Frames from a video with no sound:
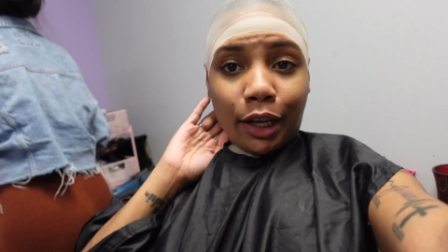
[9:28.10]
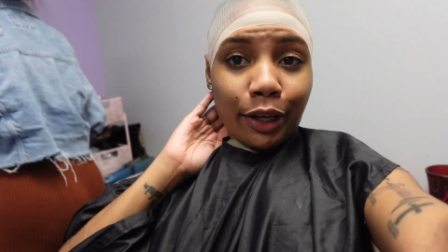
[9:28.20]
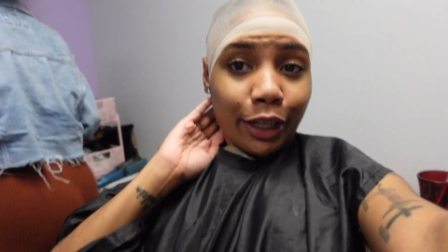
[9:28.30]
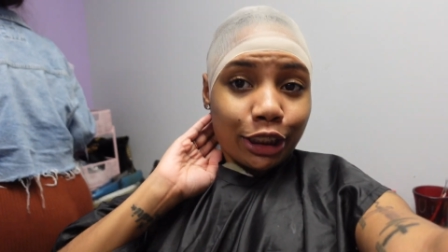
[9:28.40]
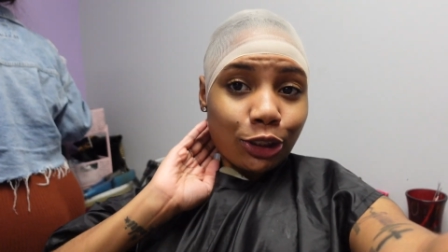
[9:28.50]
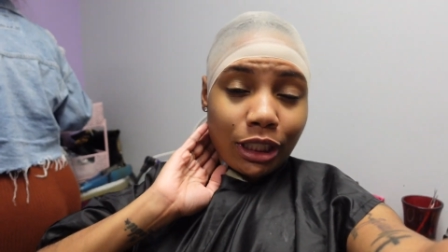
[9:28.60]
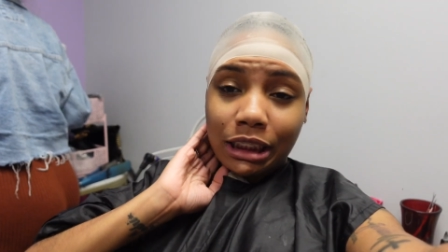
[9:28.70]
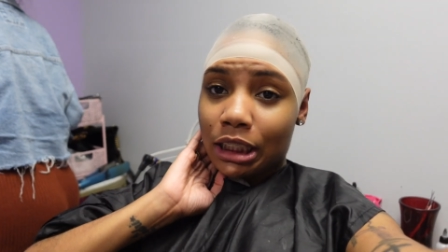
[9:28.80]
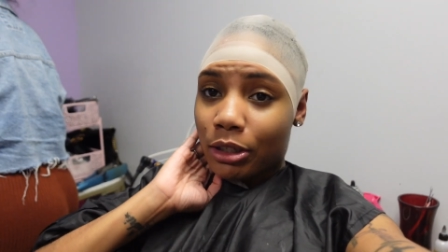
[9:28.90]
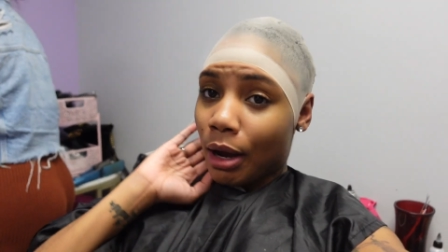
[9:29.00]
All right, y'all,
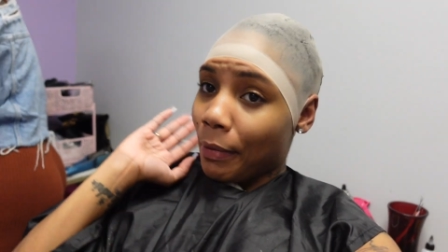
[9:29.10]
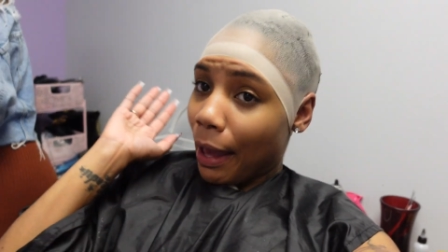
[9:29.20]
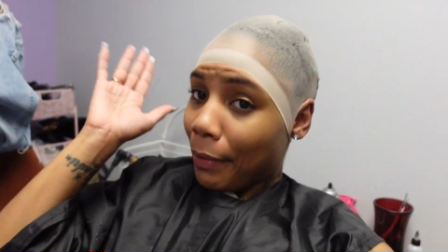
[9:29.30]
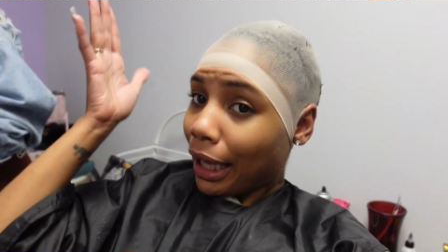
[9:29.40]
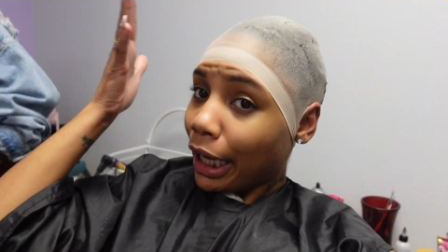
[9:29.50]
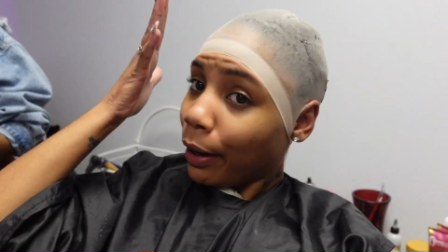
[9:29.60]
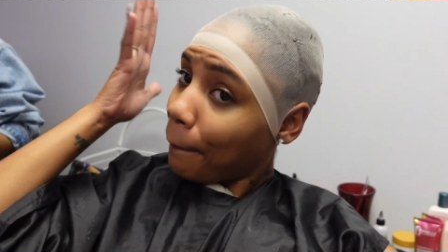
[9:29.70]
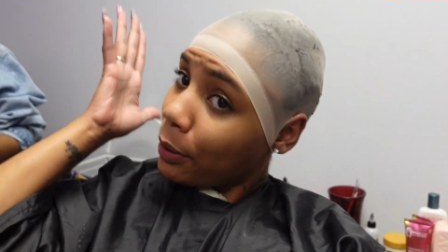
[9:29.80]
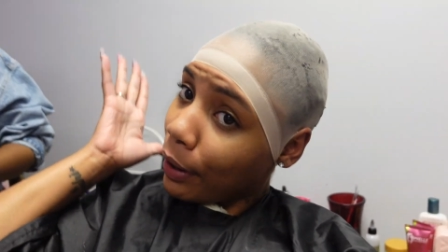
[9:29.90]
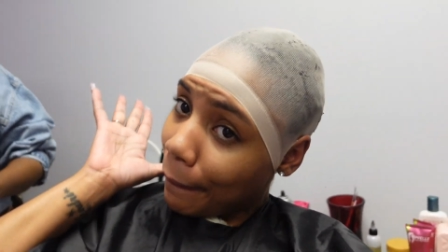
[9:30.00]
so I'm at my hair
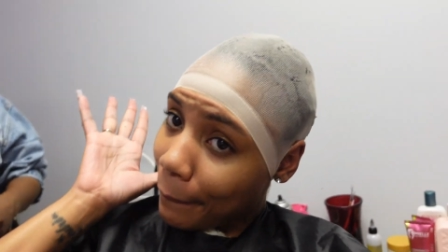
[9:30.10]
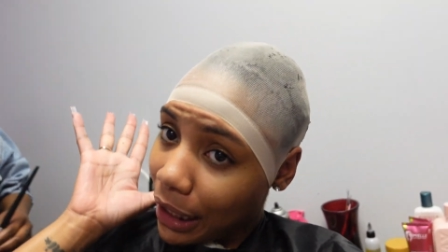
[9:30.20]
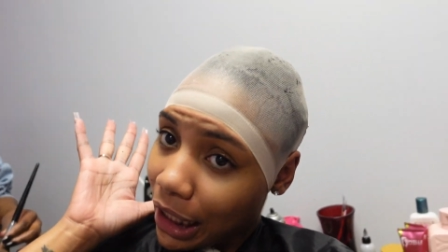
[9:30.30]
appointment.